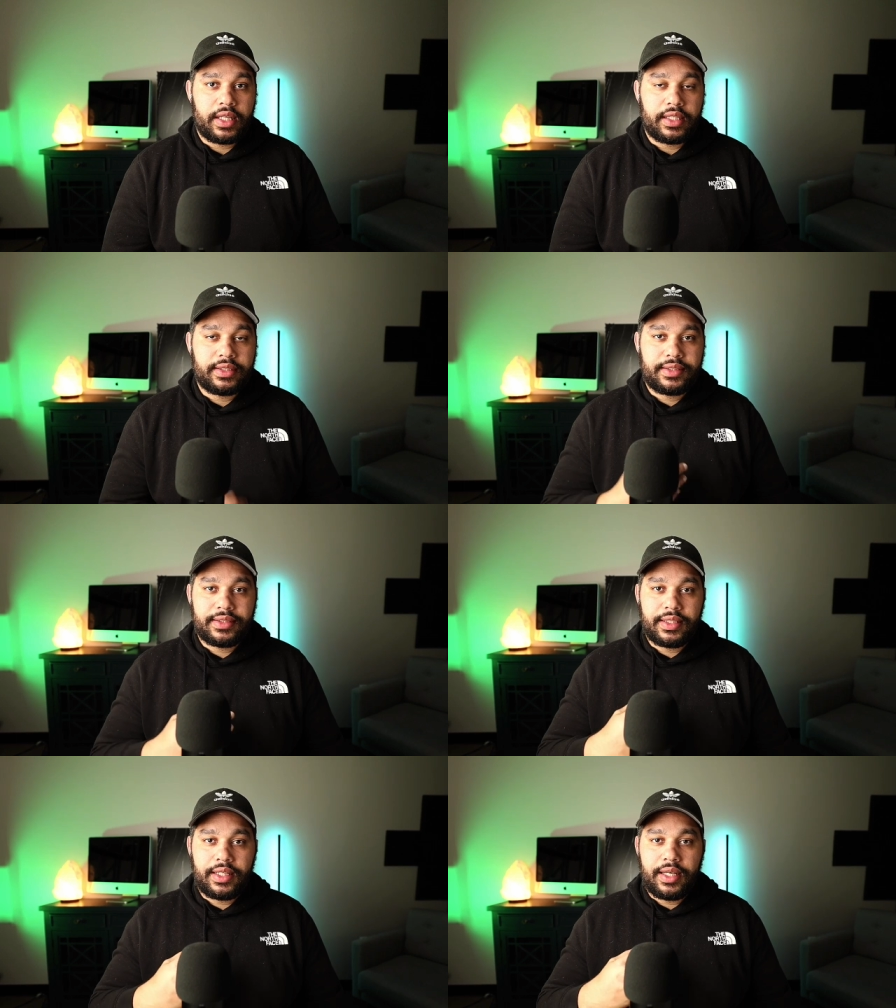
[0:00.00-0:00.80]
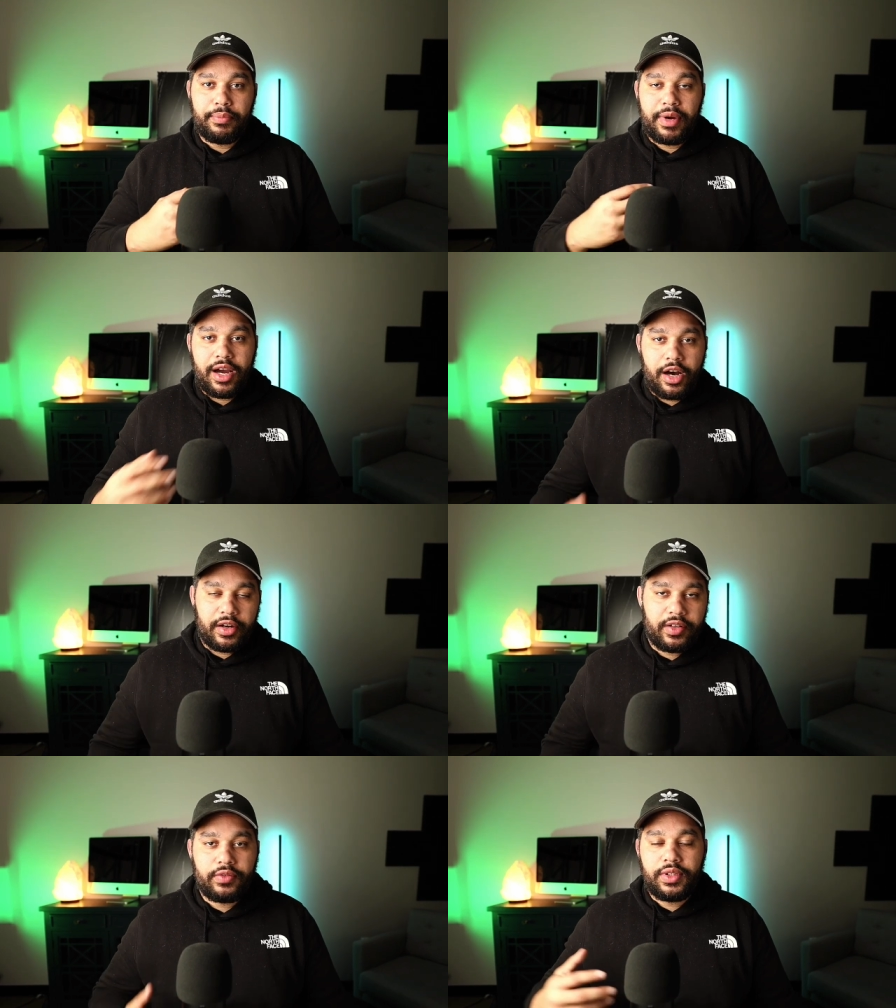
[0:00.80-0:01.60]
it's my
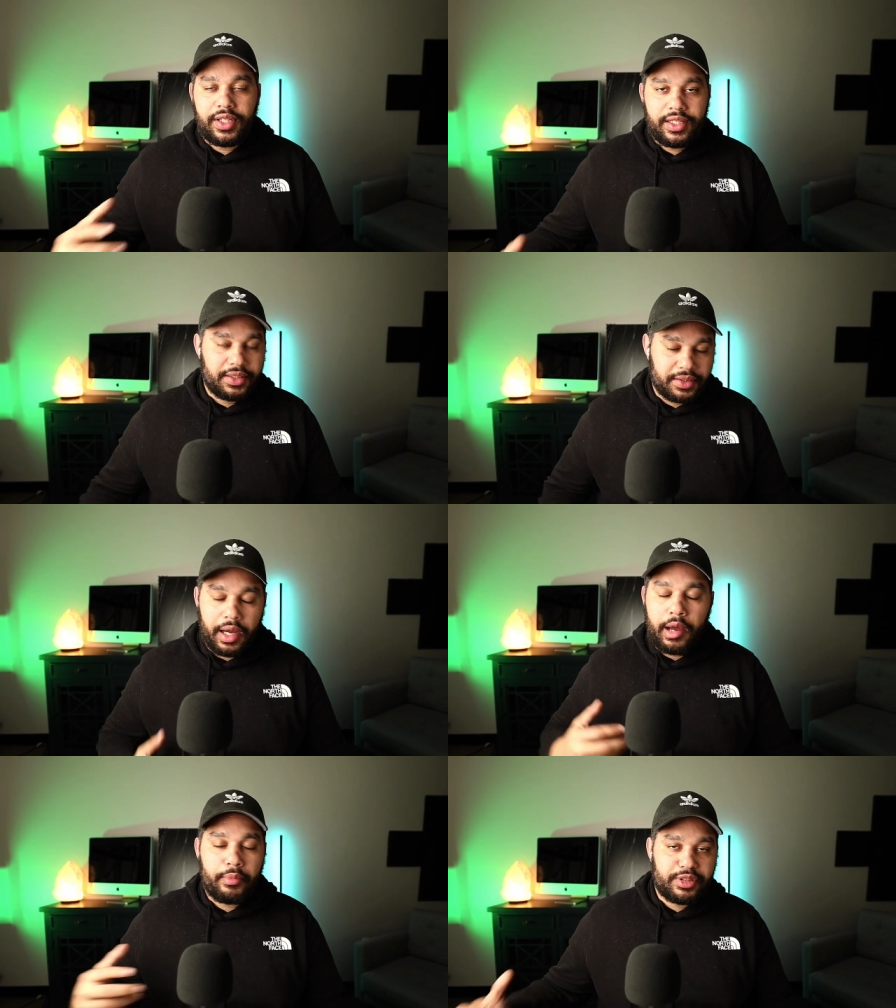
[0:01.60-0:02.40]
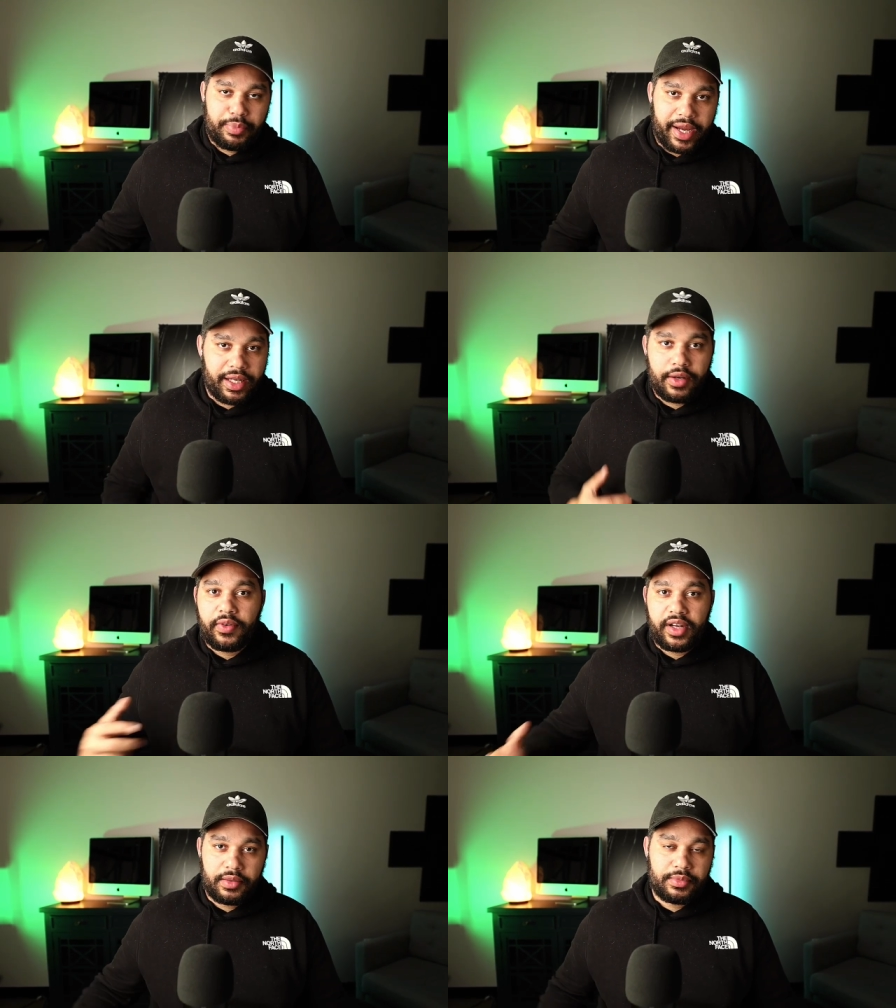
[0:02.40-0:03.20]
audio delay just comes back at
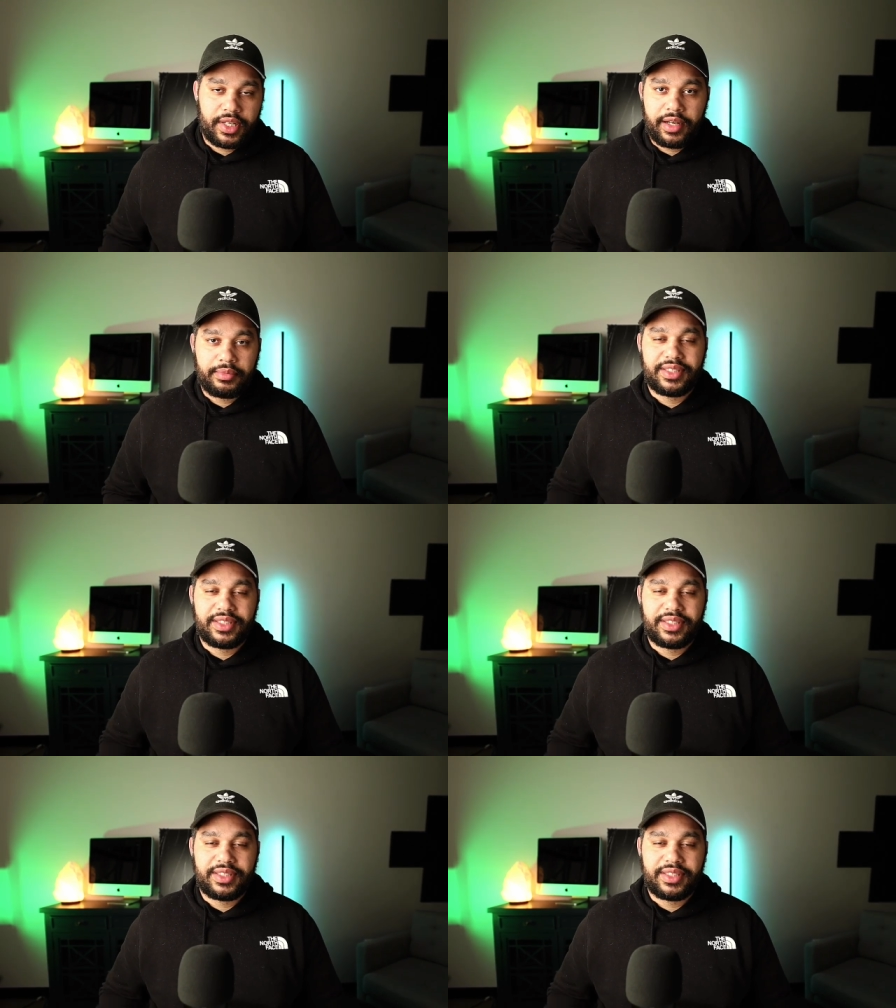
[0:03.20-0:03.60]
random times,